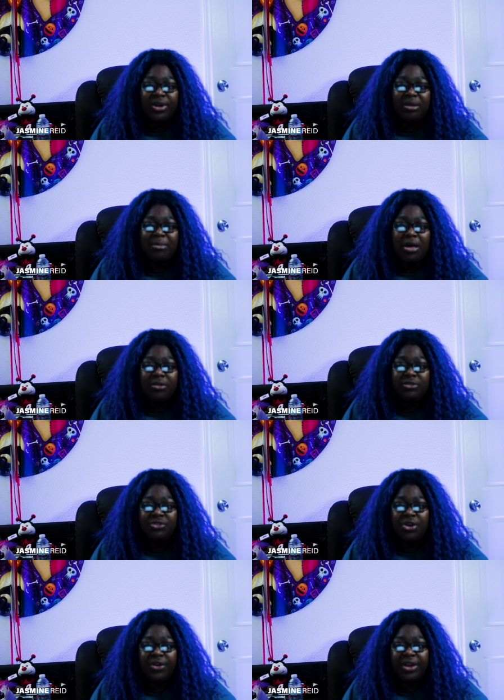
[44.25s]
came out
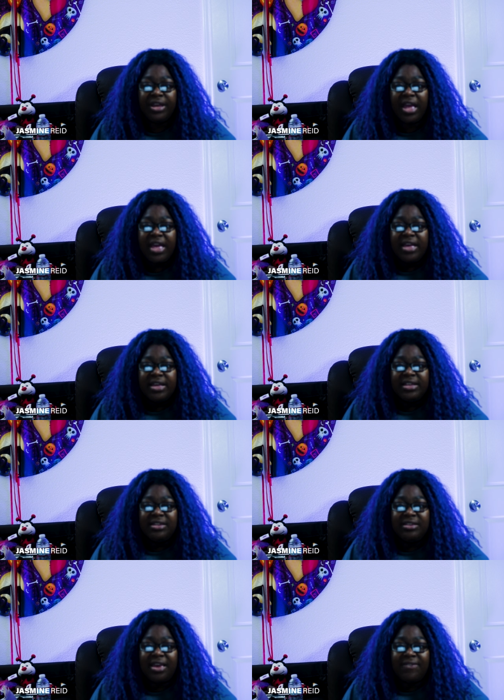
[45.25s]
starring
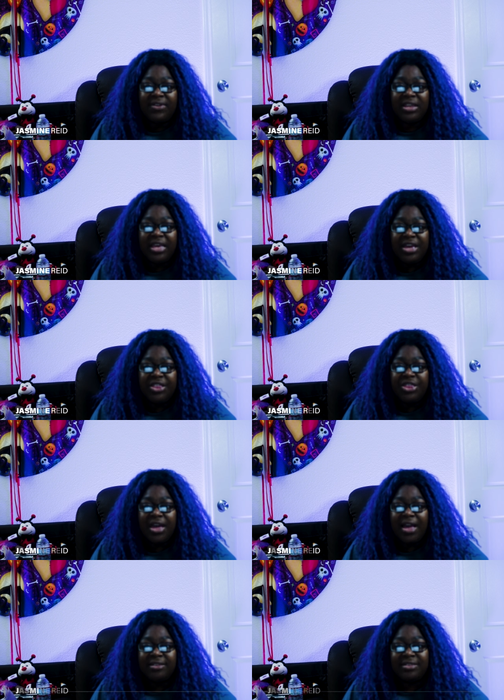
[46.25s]
David Keith
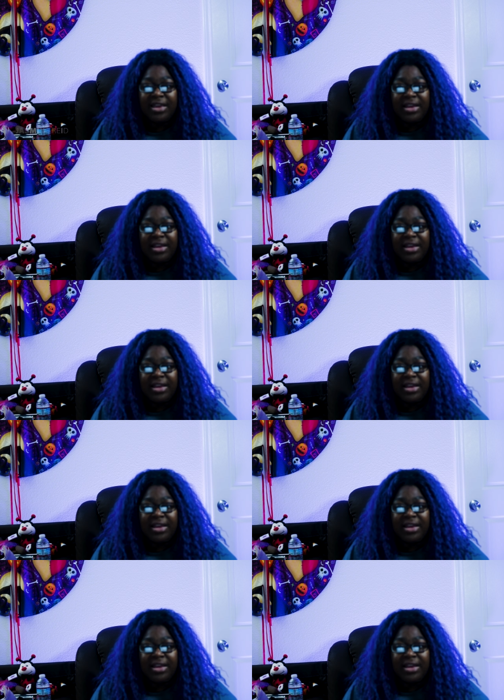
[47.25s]
as